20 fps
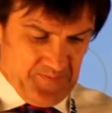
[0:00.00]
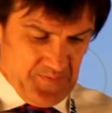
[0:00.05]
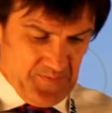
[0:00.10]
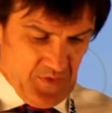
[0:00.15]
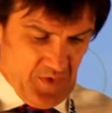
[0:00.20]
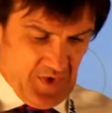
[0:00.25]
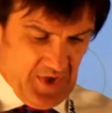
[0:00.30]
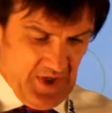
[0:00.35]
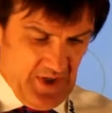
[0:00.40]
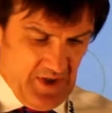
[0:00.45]

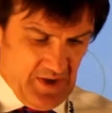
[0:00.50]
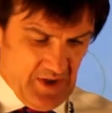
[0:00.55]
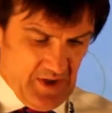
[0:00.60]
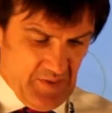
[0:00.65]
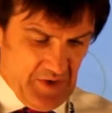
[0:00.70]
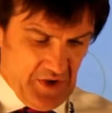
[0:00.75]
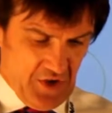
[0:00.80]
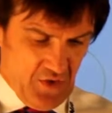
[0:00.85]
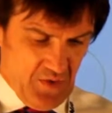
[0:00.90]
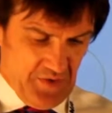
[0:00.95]
Okay, there
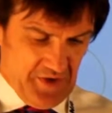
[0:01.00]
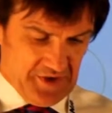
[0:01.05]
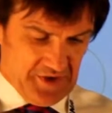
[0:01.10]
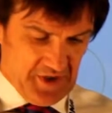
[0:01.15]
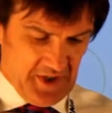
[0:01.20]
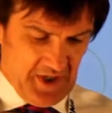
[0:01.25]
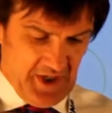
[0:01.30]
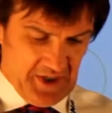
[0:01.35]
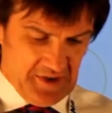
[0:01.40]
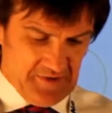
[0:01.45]
we go, and there's
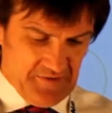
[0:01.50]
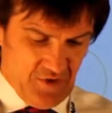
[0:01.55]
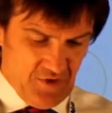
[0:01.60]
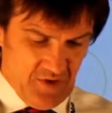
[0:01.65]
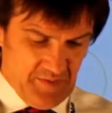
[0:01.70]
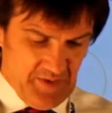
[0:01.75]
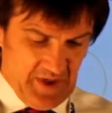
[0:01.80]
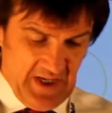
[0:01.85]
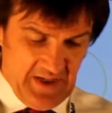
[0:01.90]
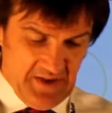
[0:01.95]
the case
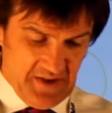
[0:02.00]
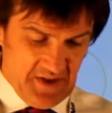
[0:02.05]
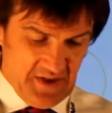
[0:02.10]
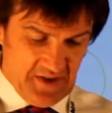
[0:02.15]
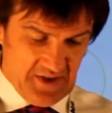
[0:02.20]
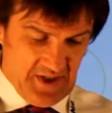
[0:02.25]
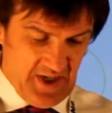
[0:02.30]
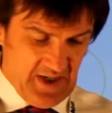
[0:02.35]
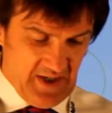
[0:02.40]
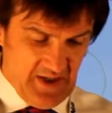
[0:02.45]
form again,
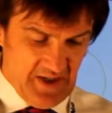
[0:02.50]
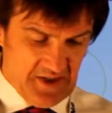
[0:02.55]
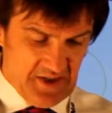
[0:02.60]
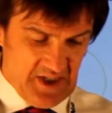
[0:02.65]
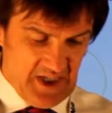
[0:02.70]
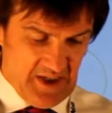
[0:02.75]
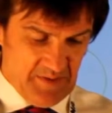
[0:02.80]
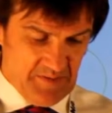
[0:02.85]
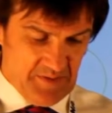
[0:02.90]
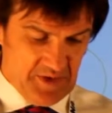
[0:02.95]
exactly the
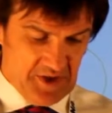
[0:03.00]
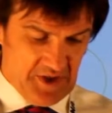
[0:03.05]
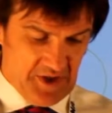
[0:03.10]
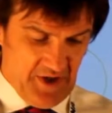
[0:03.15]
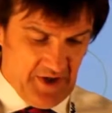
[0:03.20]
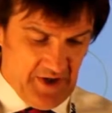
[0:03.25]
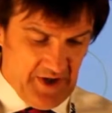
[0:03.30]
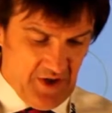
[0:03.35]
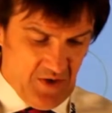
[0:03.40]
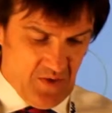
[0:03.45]
same
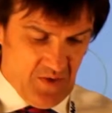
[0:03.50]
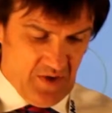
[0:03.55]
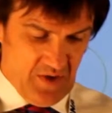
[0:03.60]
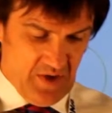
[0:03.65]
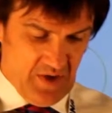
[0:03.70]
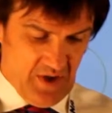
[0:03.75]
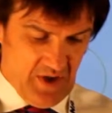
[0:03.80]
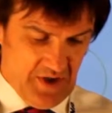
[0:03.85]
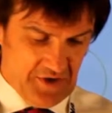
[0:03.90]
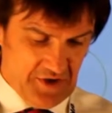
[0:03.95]
scenario,
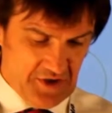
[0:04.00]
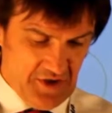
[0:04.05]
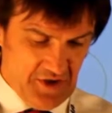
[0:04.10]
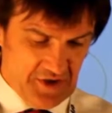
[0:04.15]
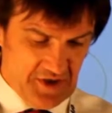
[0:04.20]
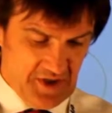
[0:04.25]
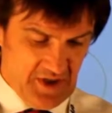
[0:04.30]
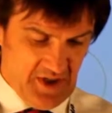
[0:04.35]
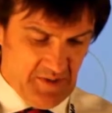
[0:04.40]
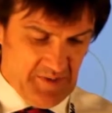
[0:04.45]
just
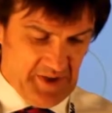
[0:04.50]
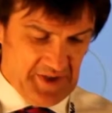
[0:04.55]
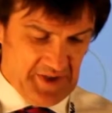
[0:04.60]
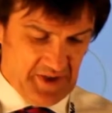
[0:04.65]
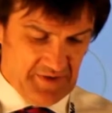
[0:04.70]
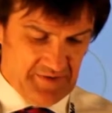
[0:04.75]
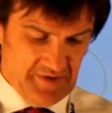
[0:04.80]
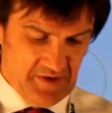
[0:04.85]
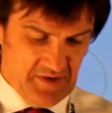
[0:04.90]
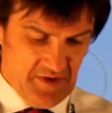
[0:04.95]
looks a little bit
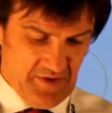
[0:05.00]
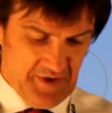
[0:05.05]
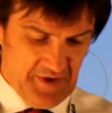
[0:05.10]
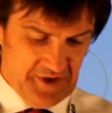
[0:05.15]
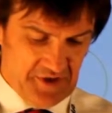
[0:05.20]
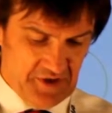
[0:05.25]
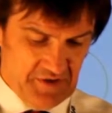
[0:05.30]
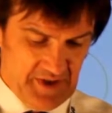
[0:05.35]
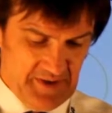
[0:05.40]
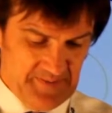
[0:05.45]
different on the
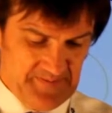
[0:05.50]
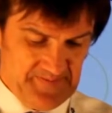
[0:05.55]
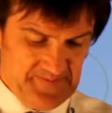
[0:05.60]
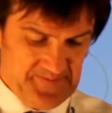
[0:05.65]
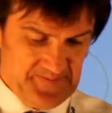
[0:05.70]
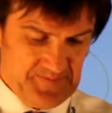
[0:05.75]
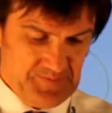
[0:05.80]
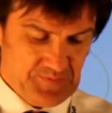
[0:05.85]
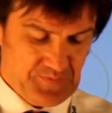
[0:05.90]
screen.